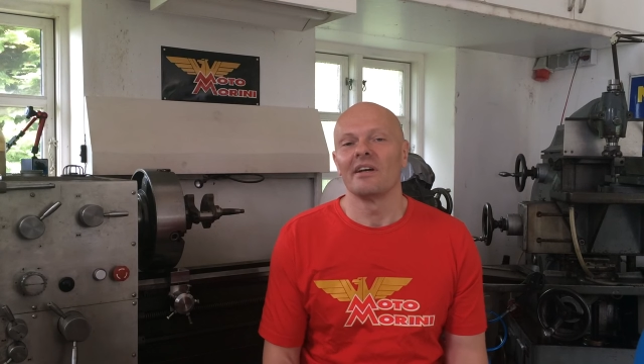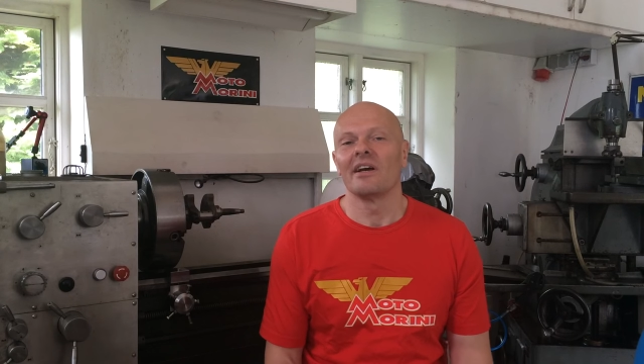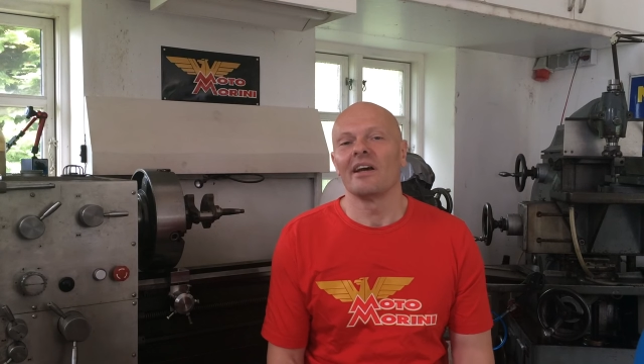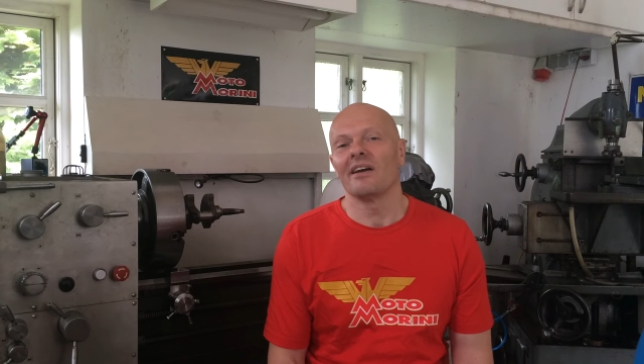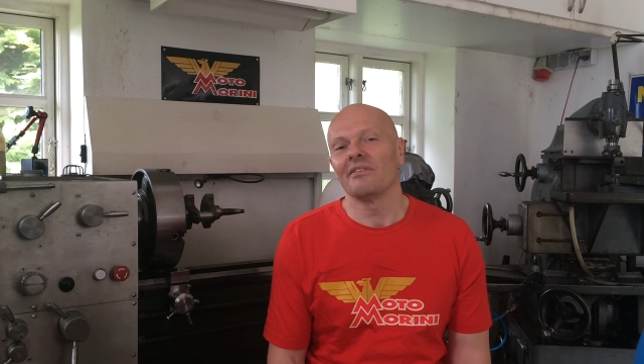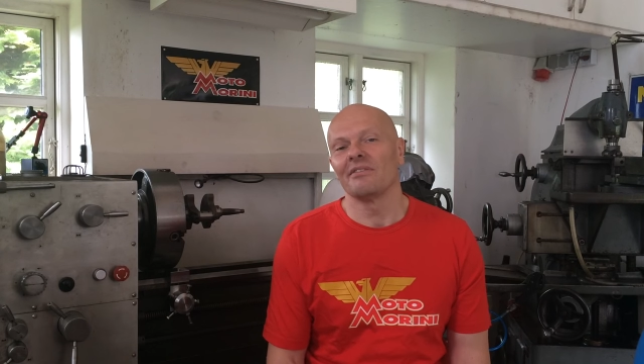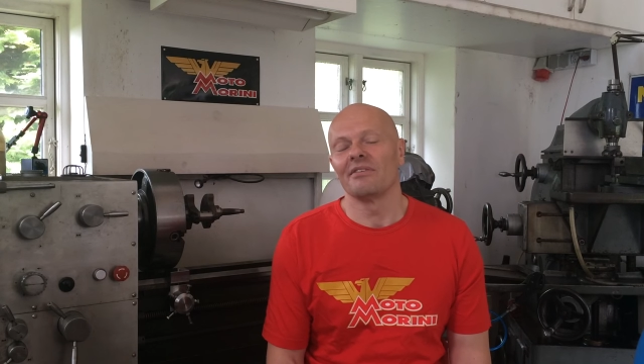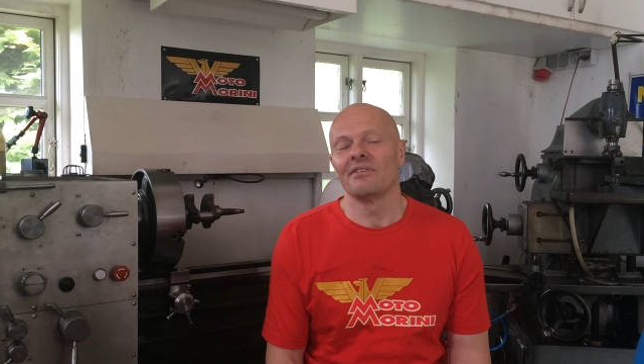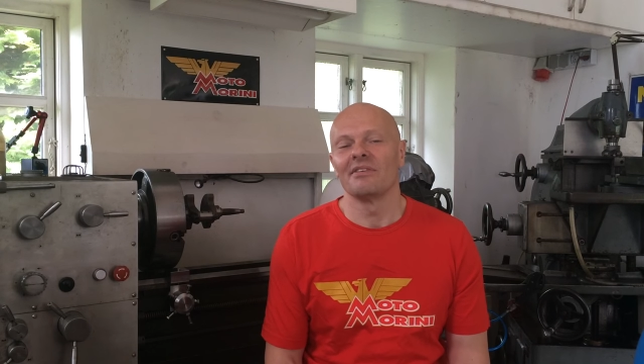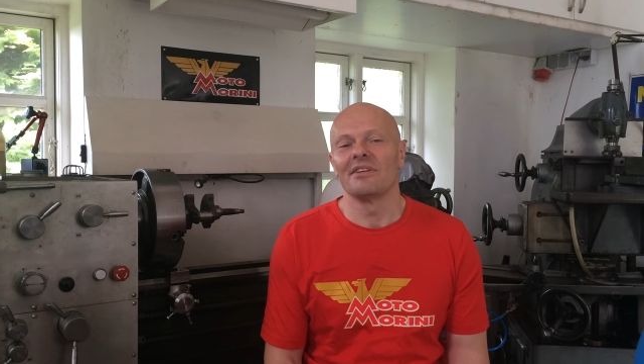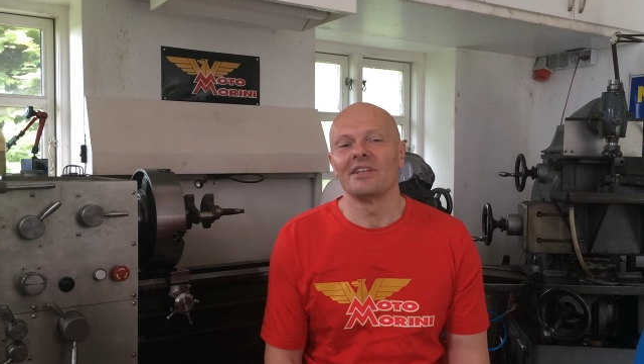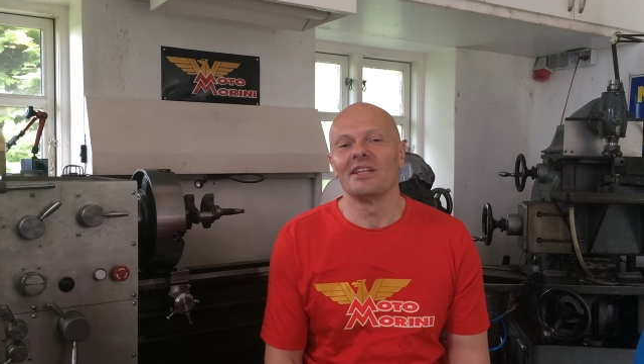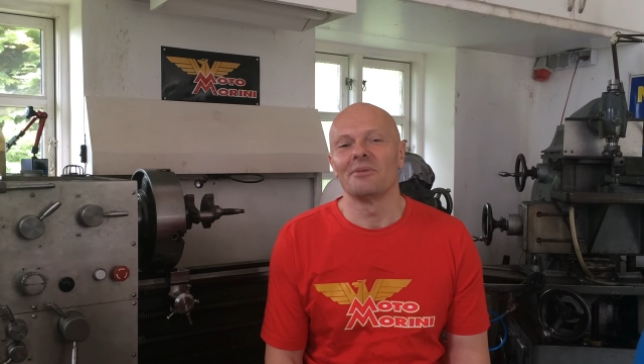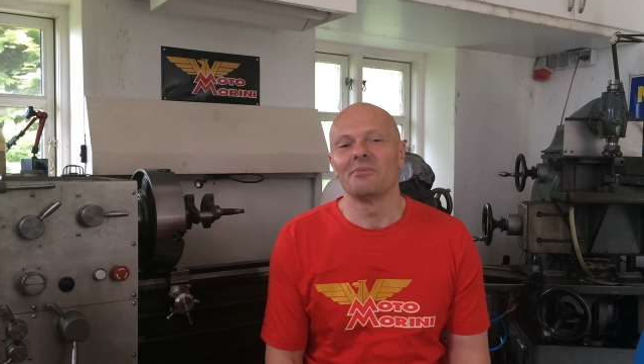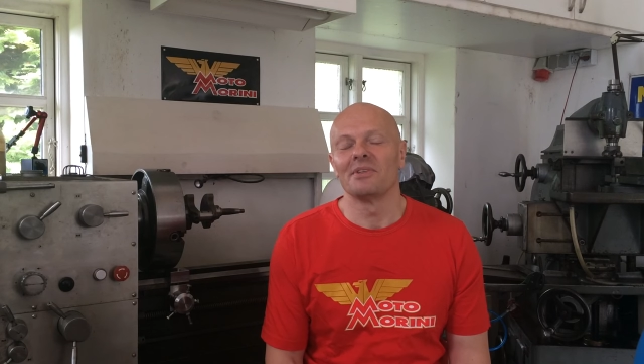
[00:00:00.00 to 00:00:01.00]
I have
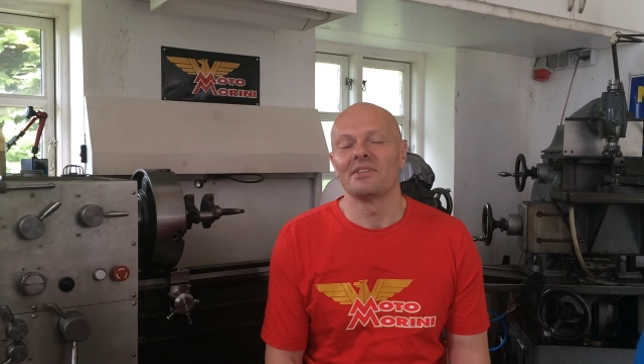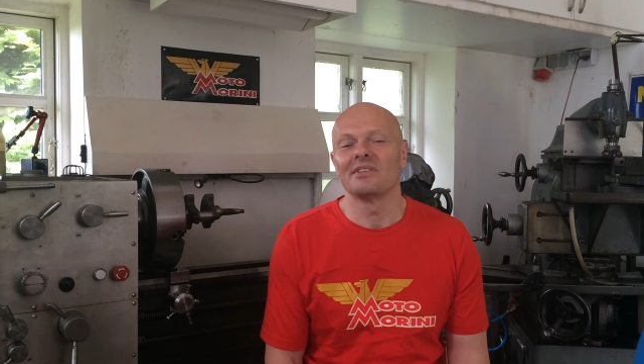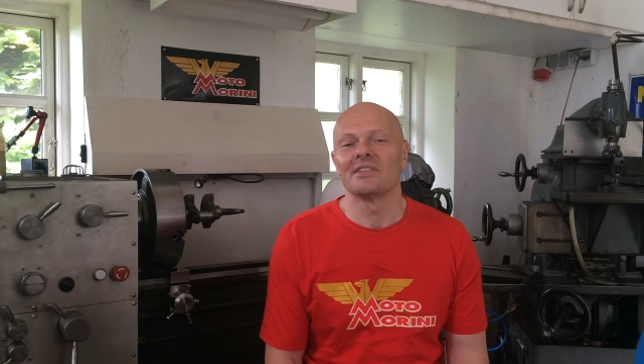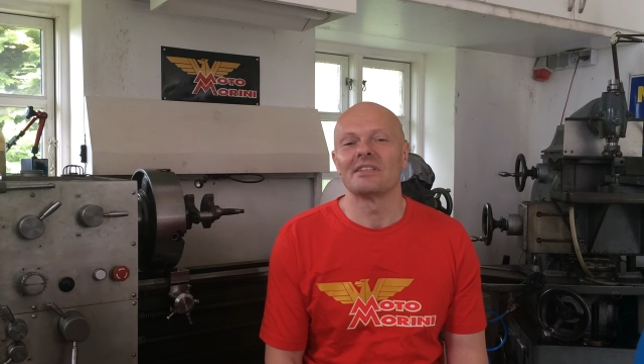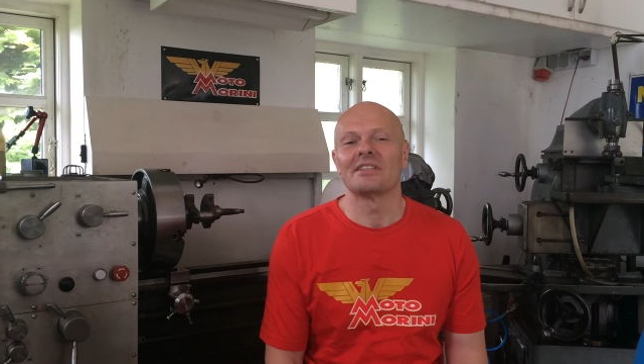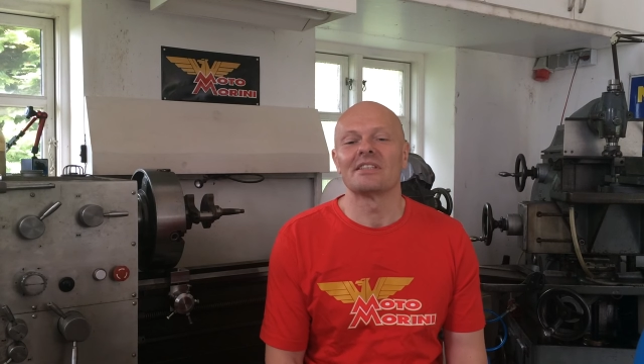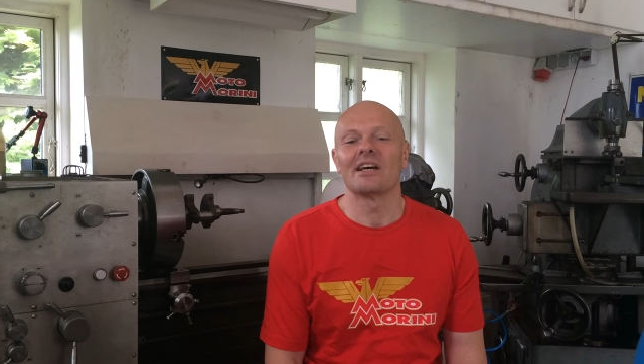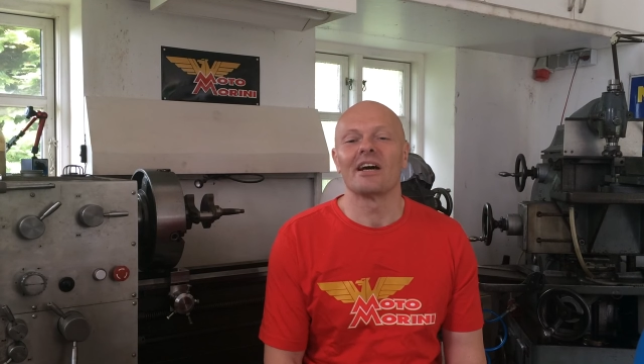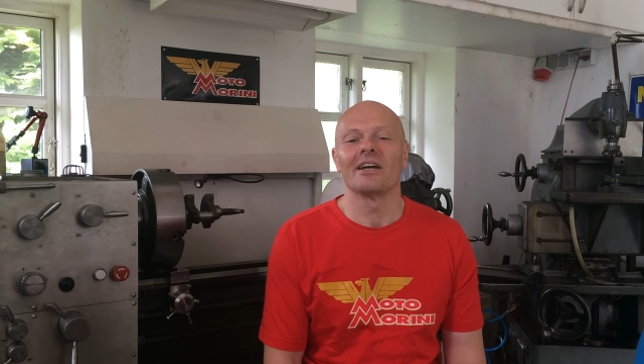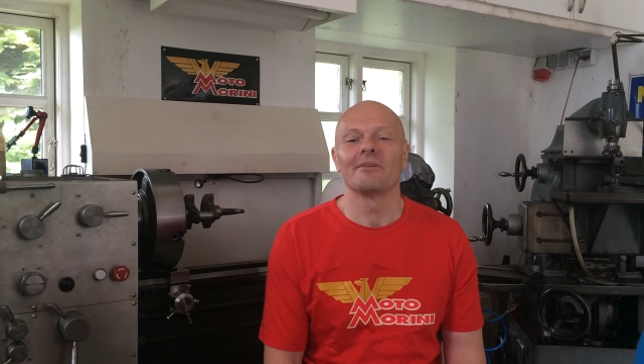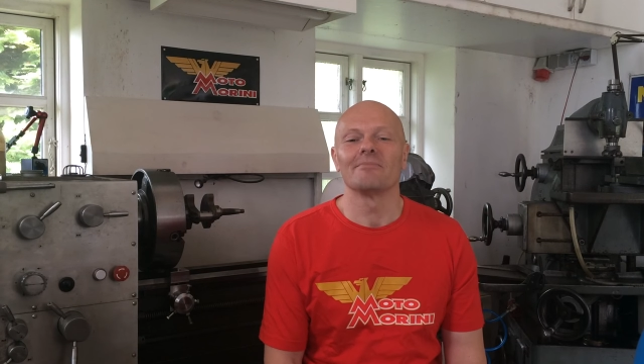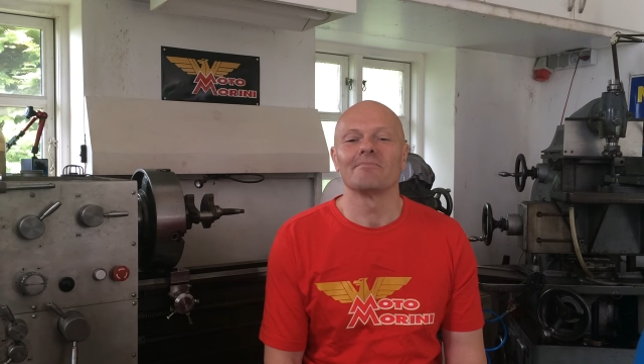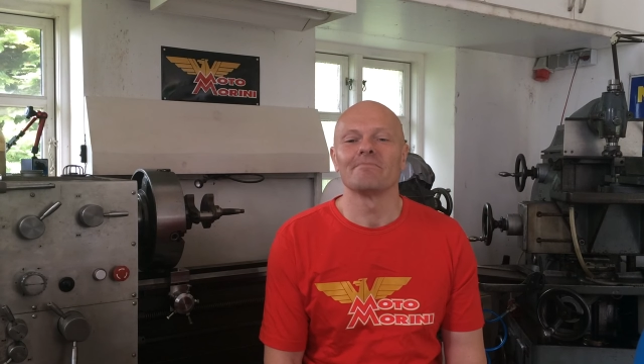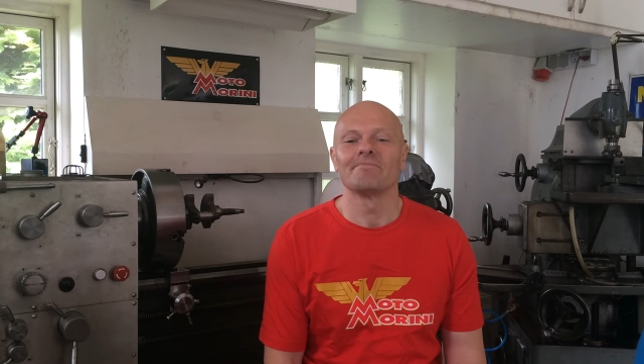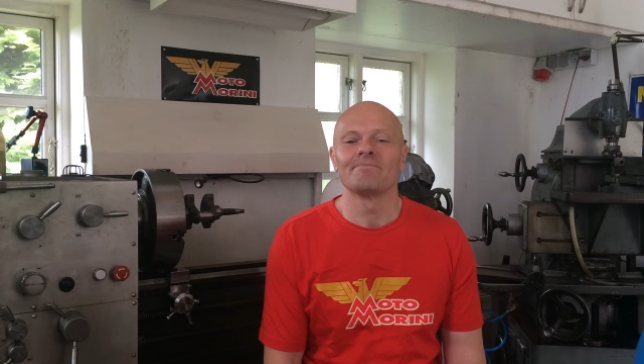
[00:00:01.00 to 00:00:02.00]
limited
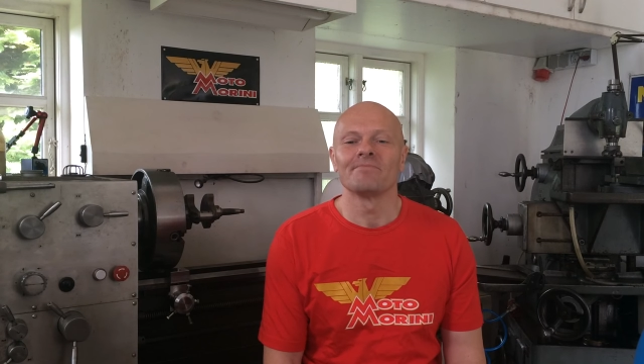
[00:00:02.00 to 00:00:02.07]
time.